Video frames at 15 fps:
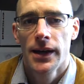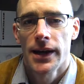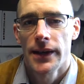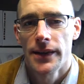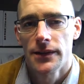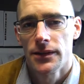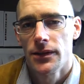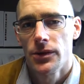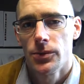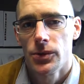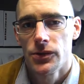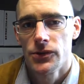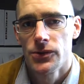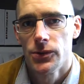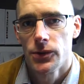and there's another
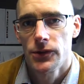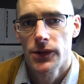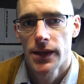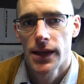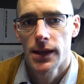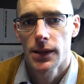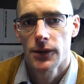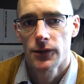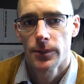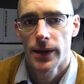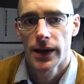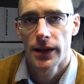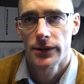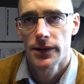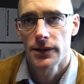one towards the end of
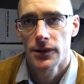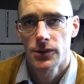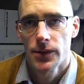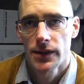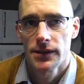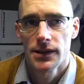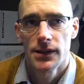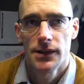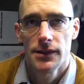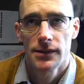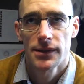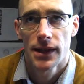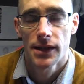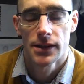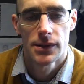May, I think the
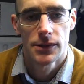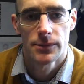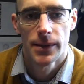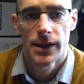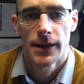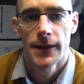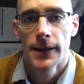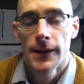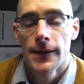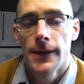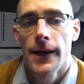22nd of May.